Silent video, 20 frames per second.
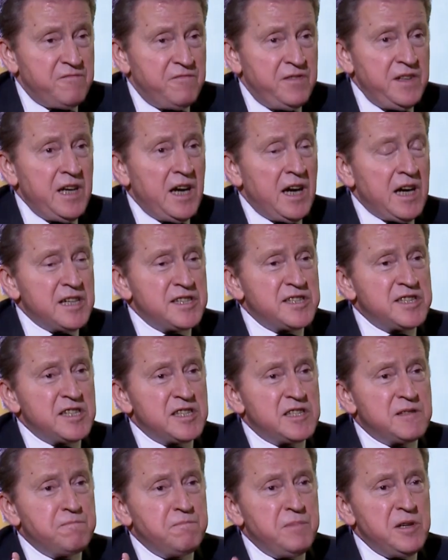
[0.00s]
we are
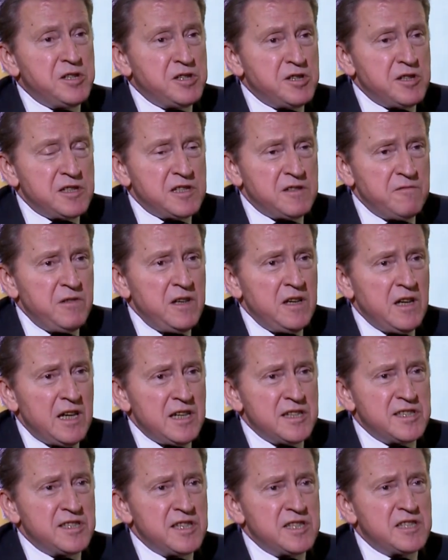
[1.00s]
suspicious. We
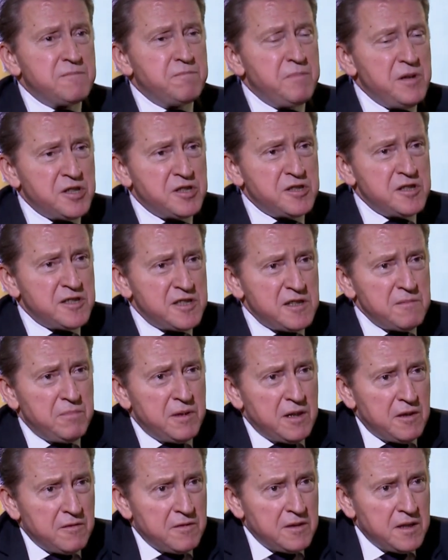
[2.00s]
are suspicious
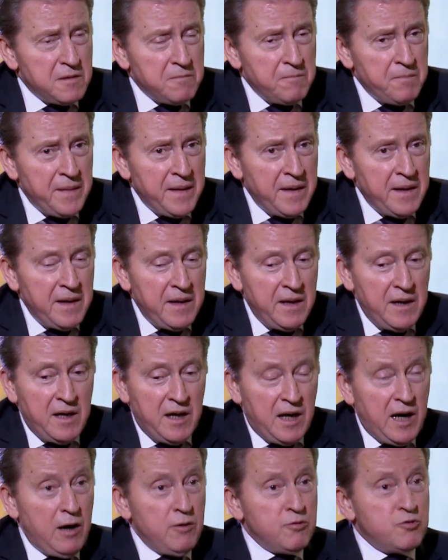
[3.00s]
about them.
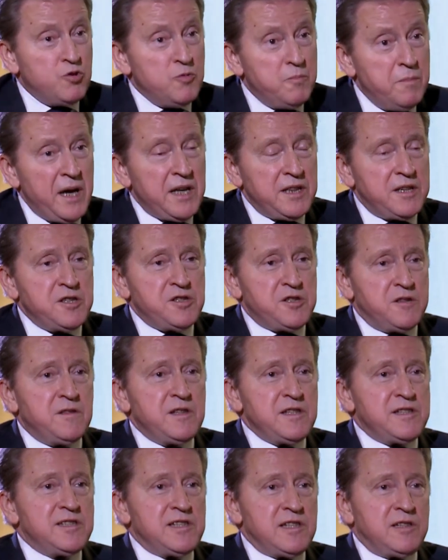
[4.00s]
How to manage
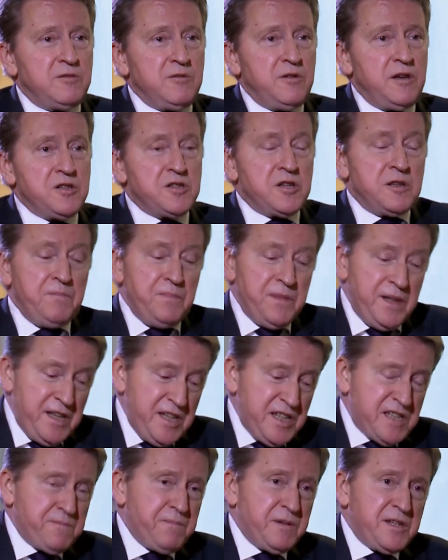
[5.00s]
this situation
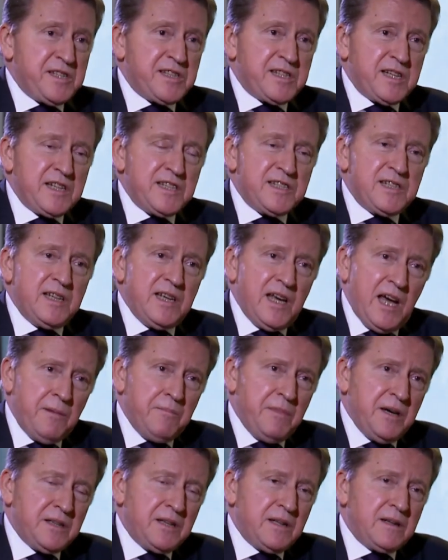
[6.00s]
is precisely a
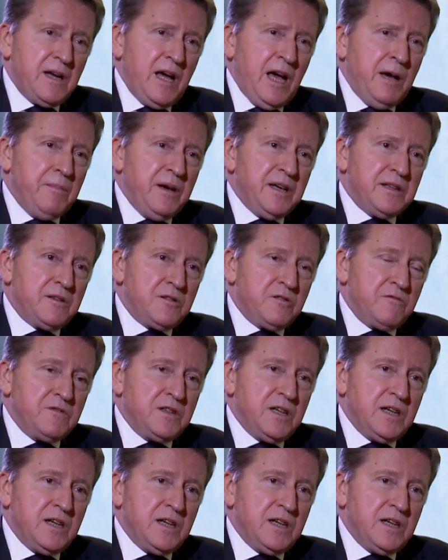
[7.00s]
matter, a matter of